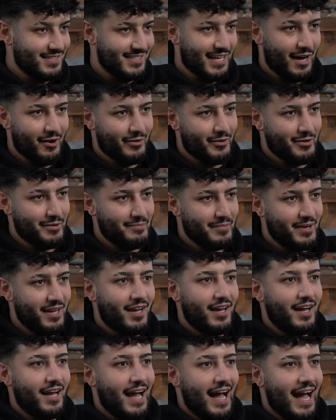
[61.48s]
sell them.
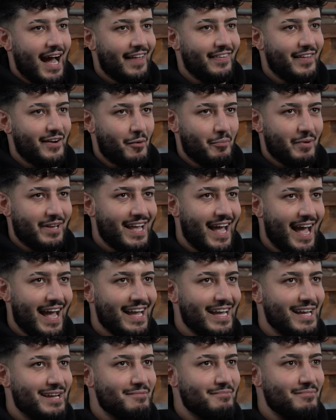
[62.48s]
And then I
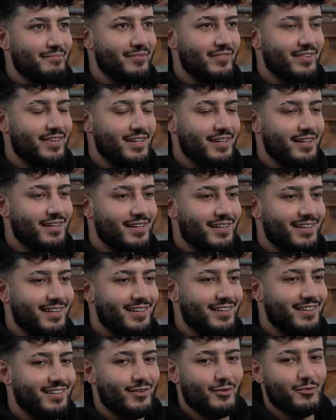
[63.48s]
became
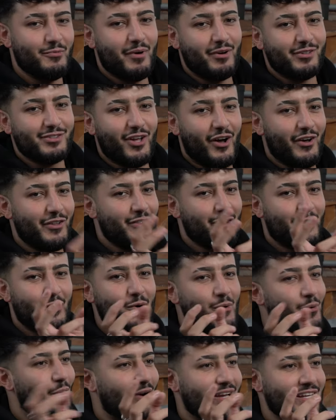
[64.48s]
almost like the
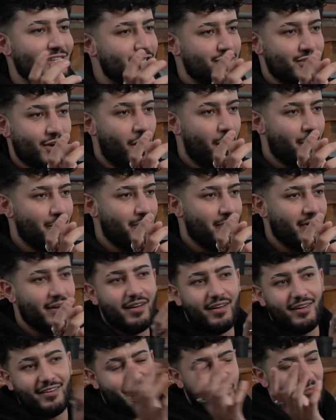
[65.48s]
coin shop
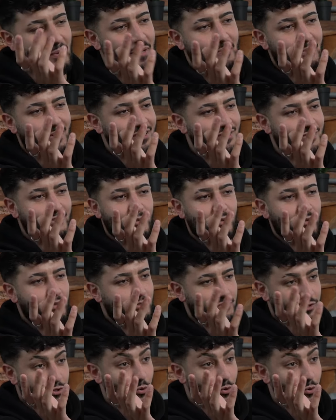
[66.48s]
for people at school.